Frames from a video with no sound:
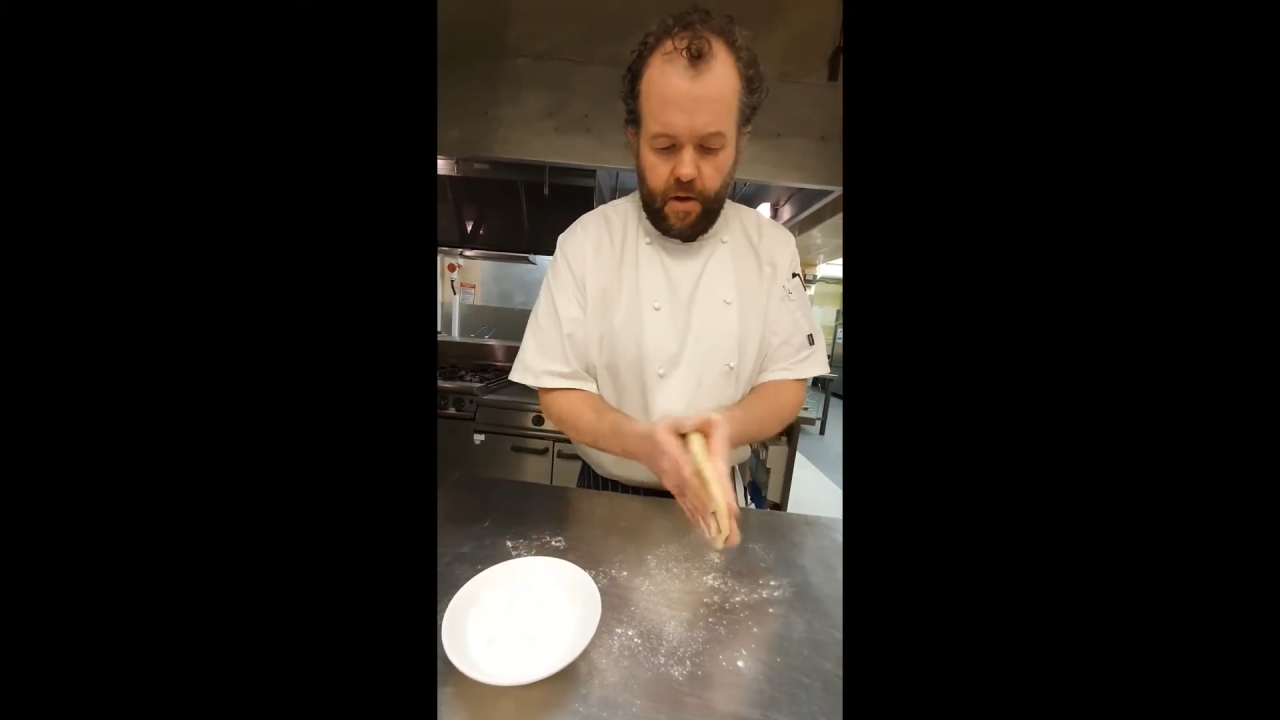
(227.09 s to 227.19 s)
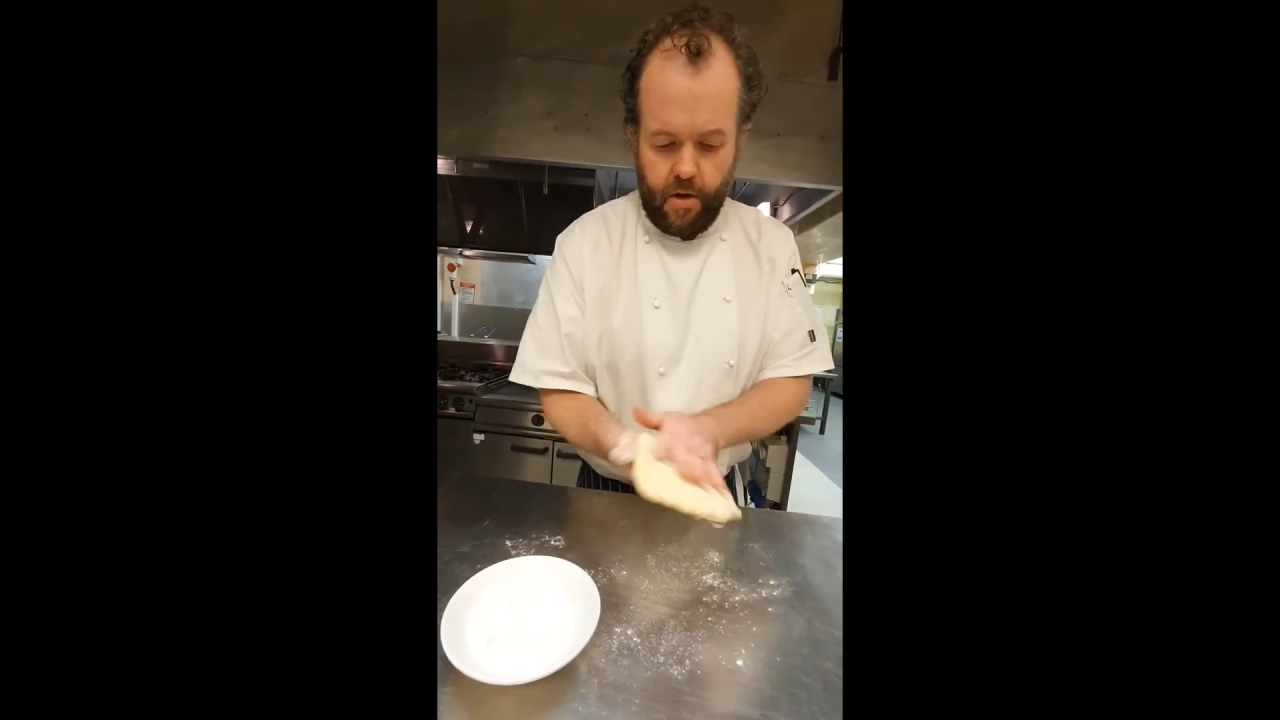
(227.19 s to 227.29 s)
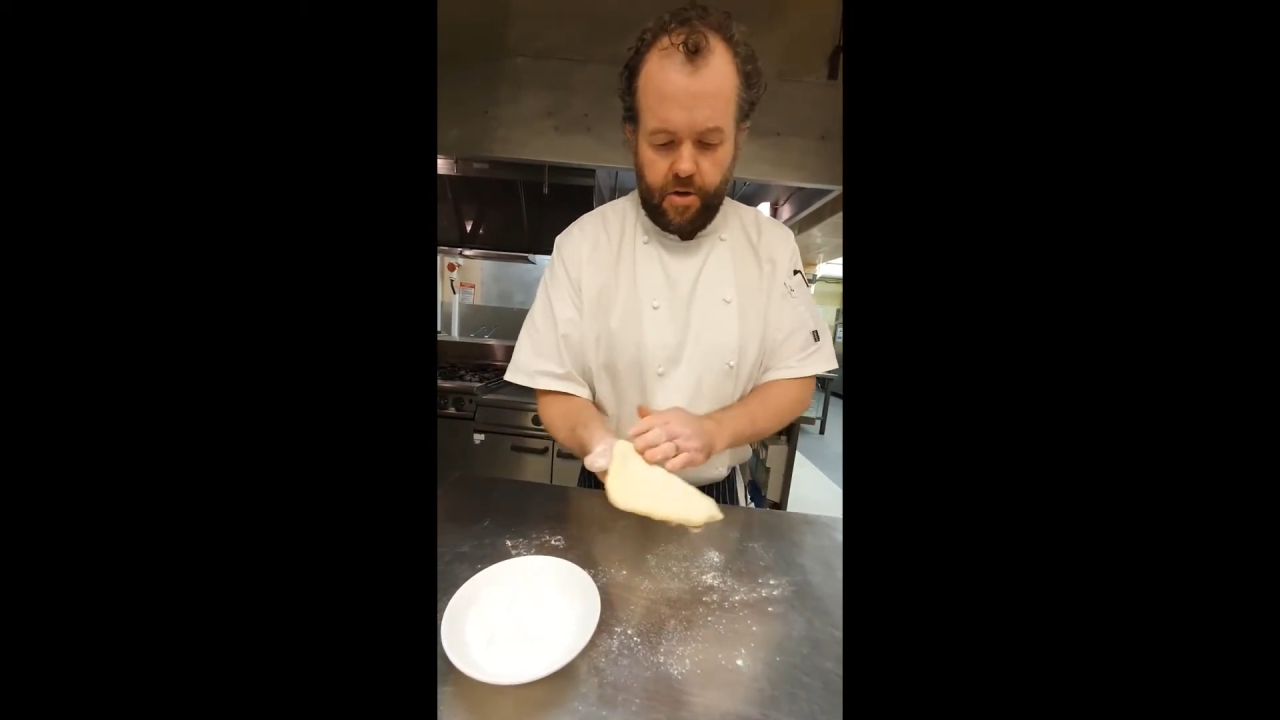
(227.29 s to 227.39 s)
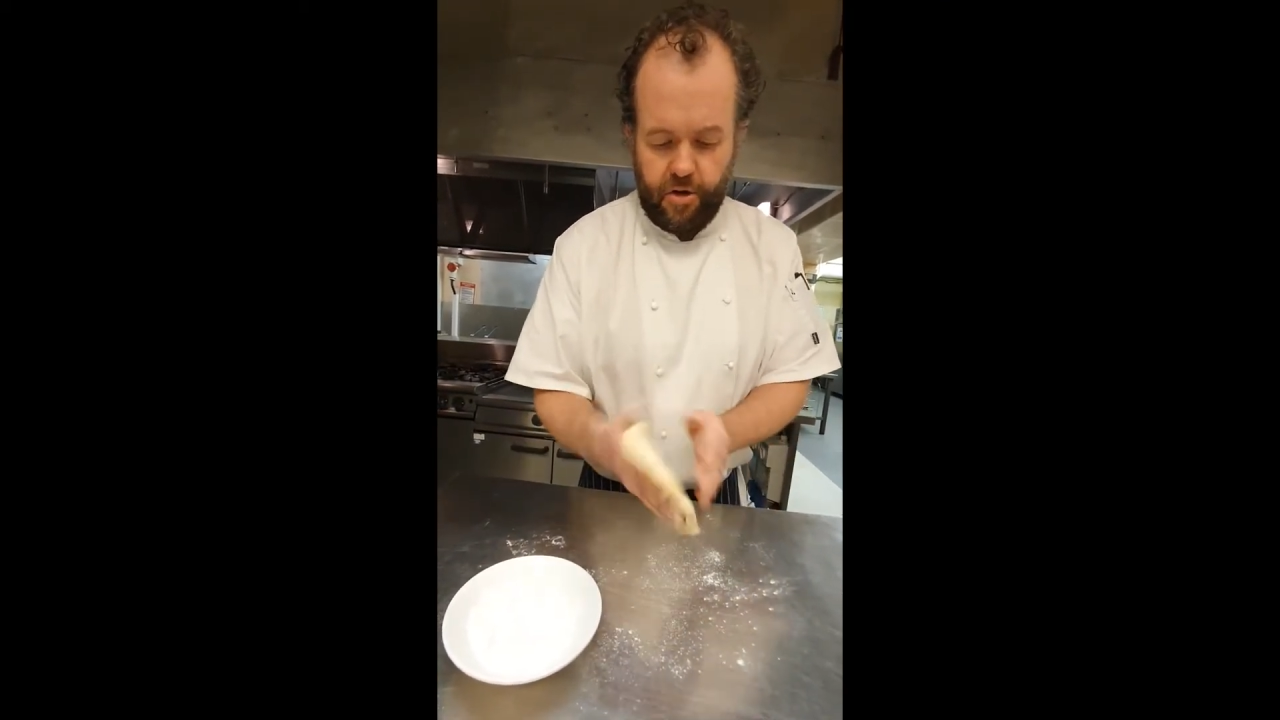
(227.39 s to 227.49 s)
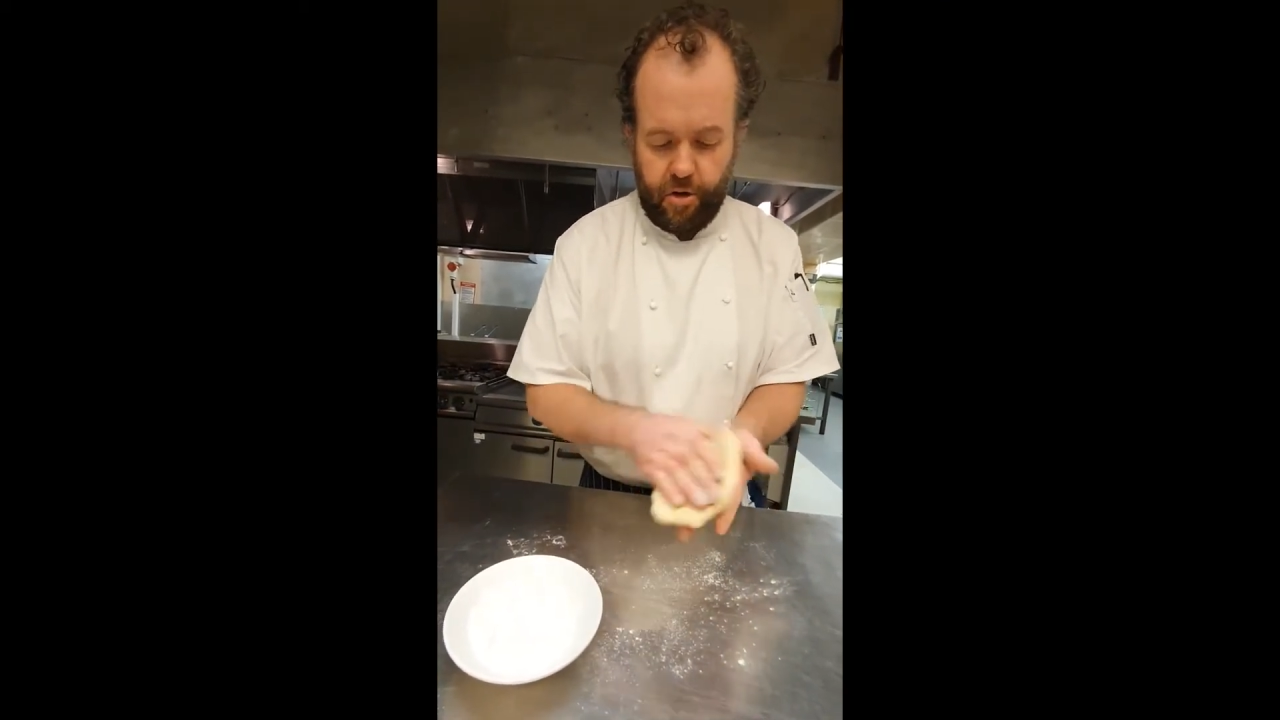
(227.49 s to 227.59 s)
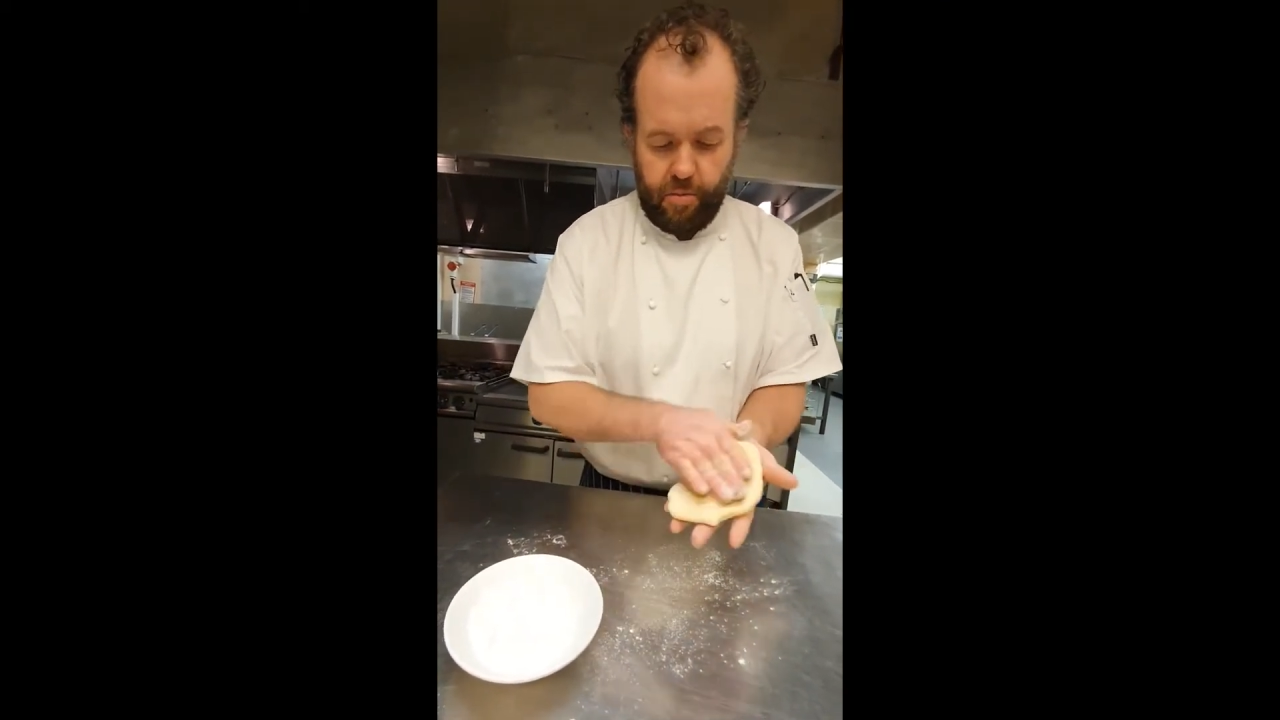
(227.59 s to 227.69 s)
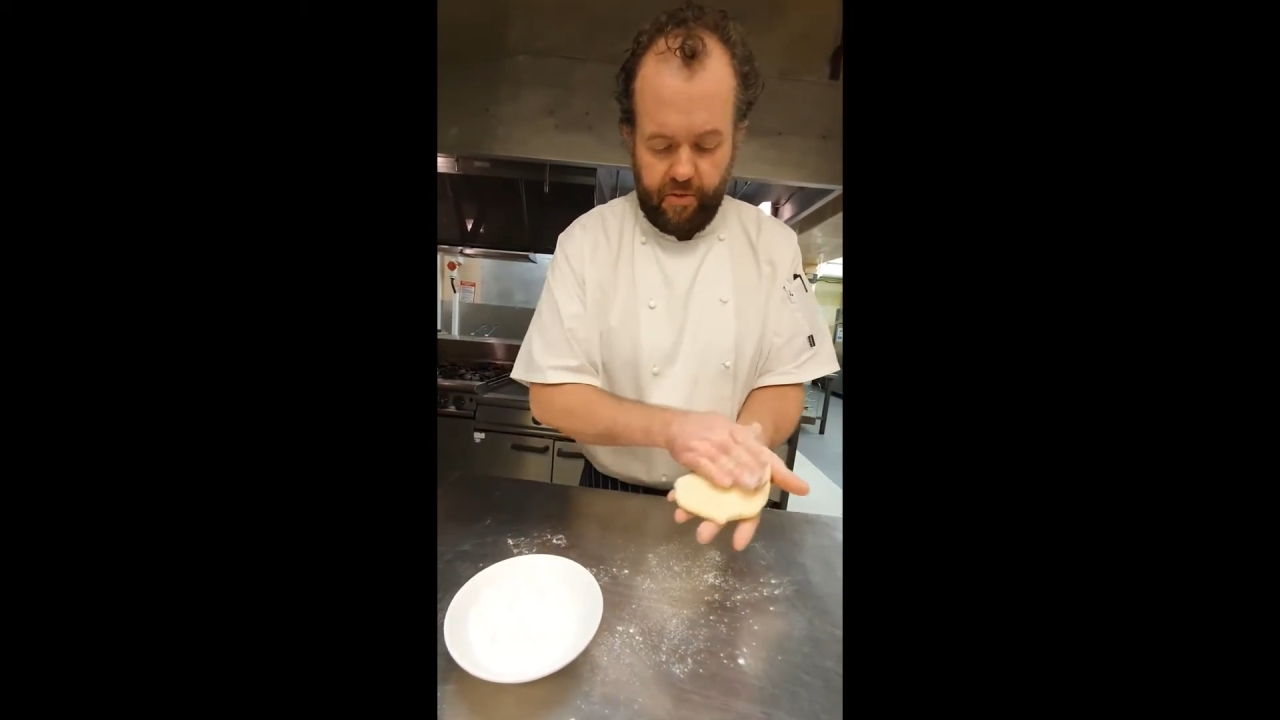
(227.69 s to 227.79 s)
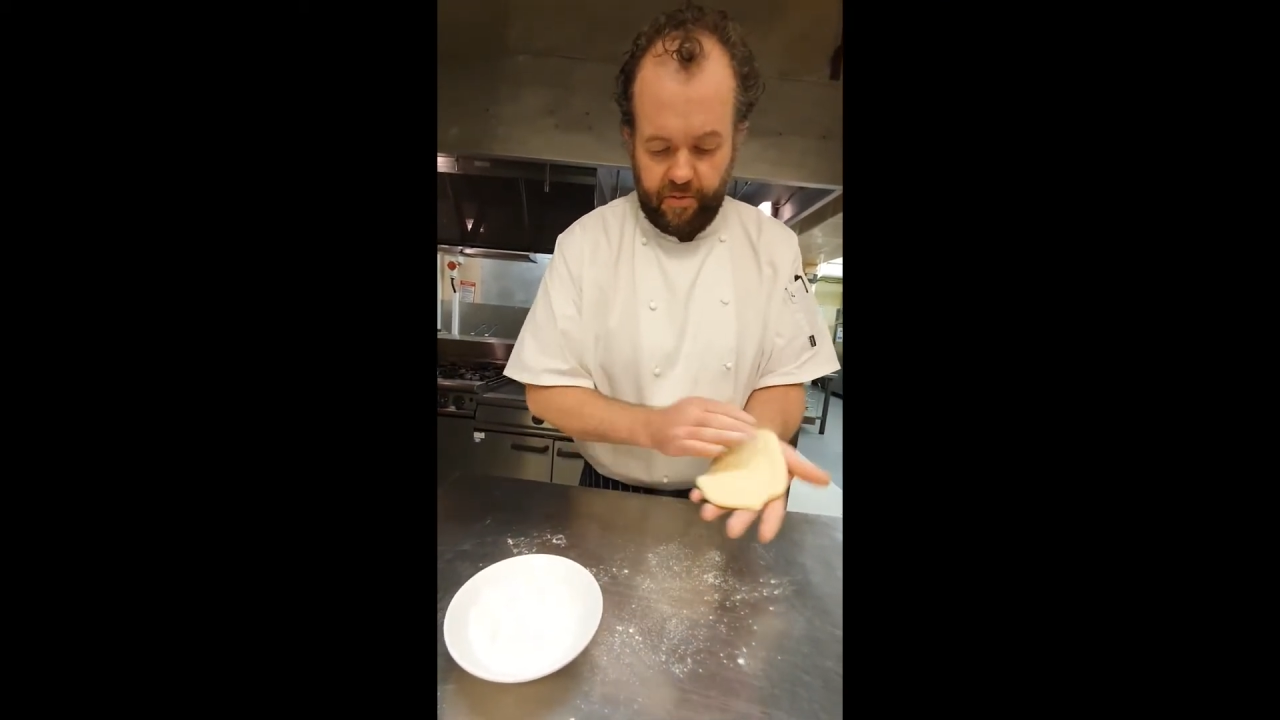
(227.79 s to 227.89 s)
to stop it from